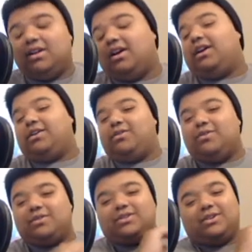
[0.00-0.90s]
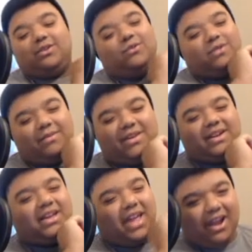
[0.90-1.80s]
Alright, cool, so you want me to
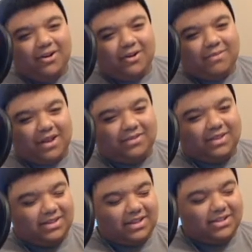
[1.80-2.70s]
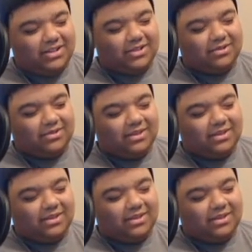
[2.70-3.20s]
care about these issues,